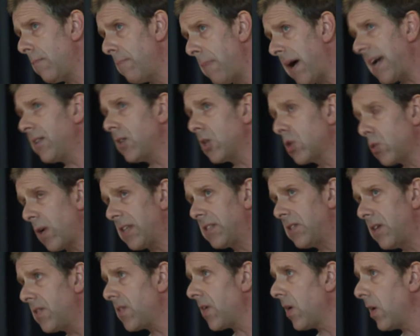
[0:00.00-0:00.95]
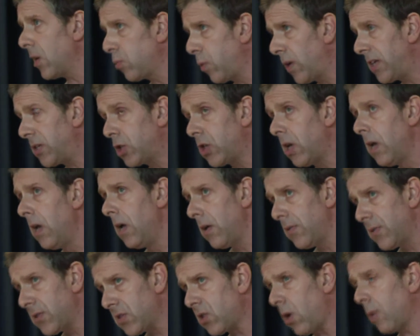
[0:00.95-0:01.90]
May the 23rd, which
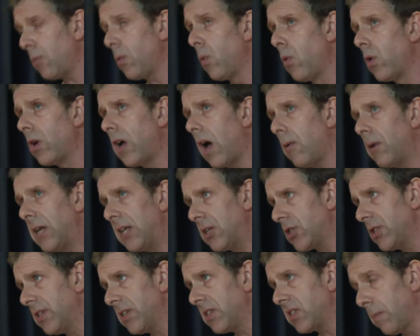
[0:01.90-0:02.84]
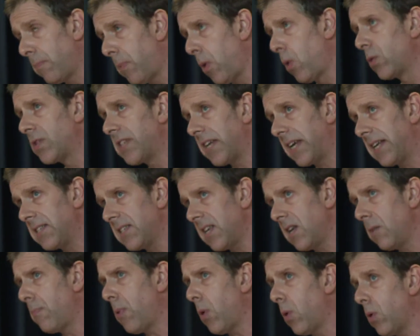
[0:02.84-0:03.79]
the Stop the War Coalition is supporting. It's
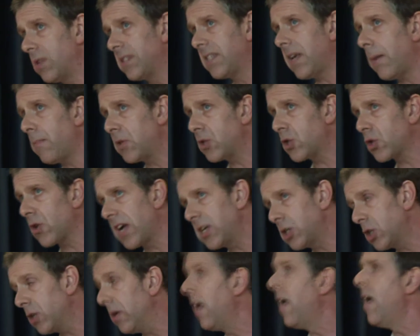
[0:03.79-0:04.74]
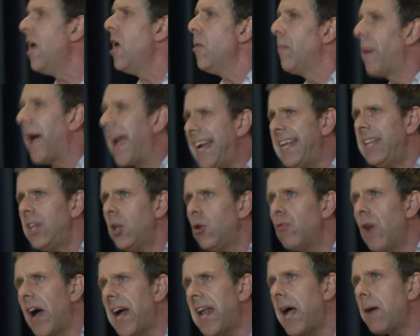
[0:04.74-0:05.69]
an important demonstration. But in the
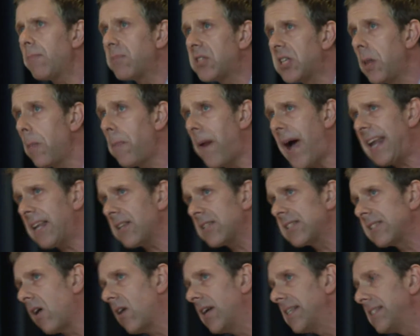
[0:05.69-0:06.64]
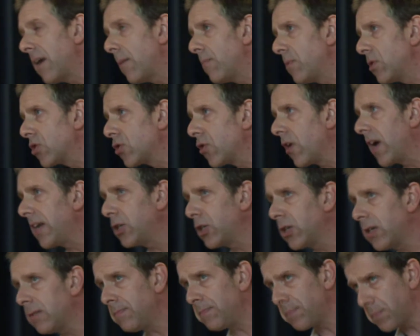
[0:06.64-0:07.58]
run-up to the Palestine
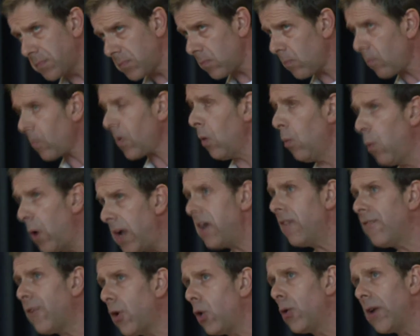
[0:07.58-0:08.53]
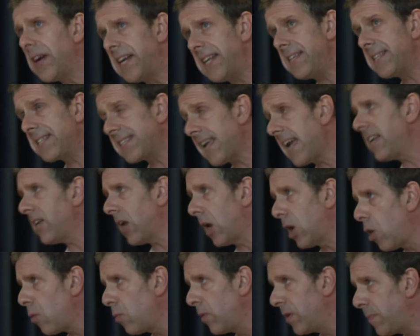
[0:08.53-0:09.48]
demonstration, we have already sent,
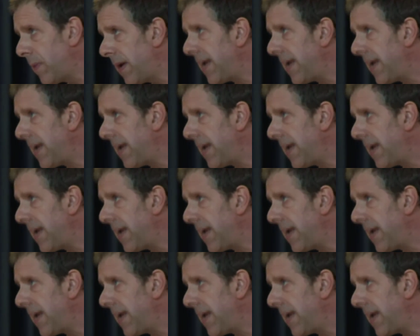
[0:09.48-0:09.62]
along with